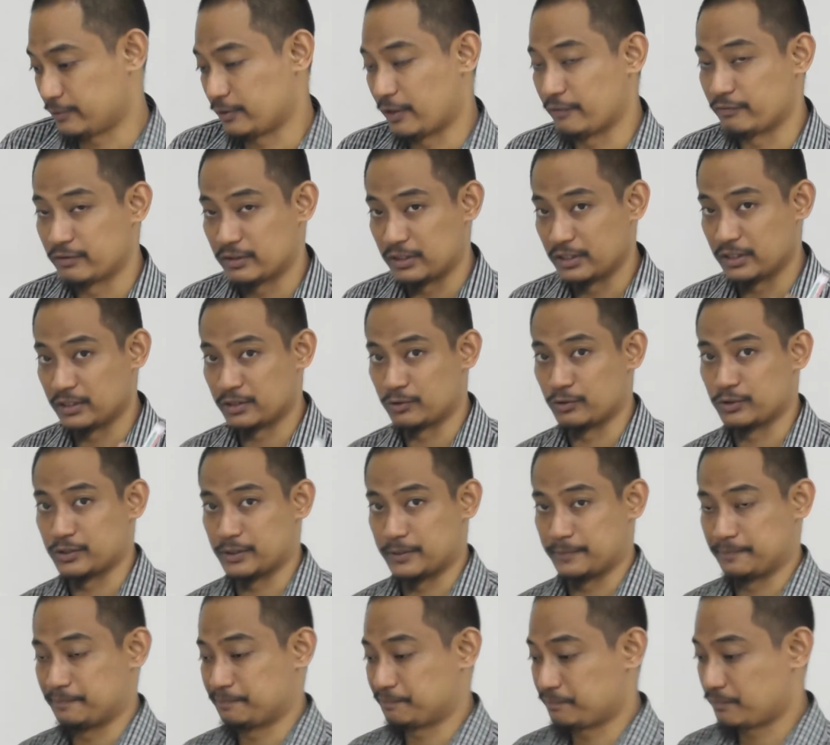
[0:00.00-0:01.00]
You have three
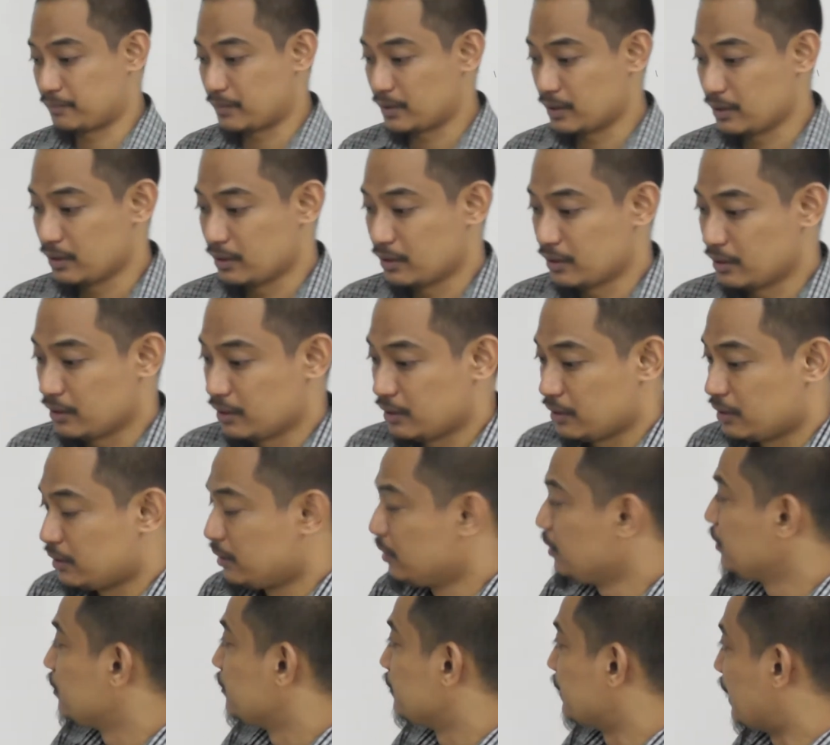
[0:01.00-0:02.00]
equations.
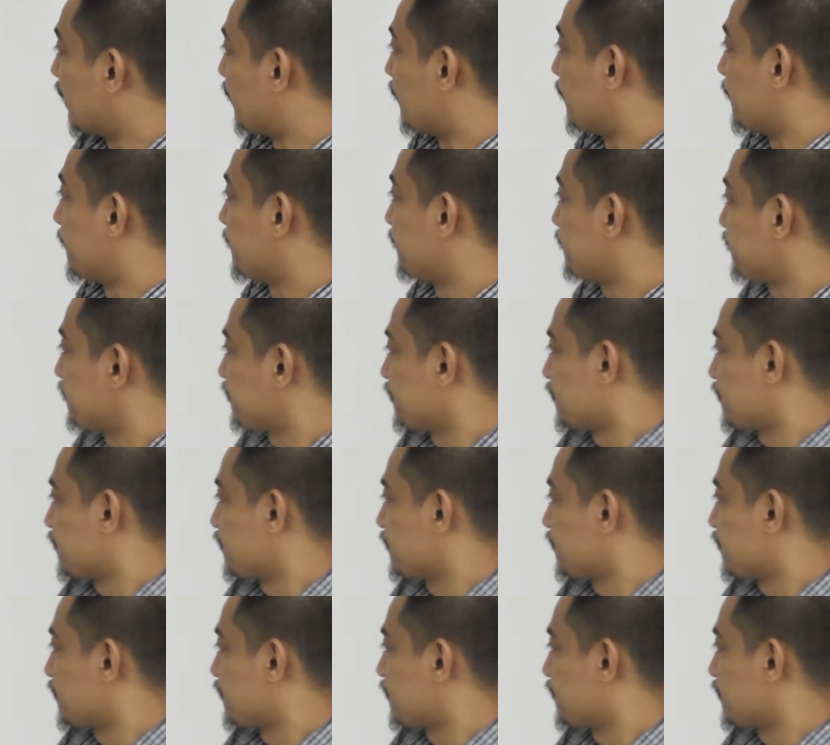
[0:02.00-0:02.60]
Now,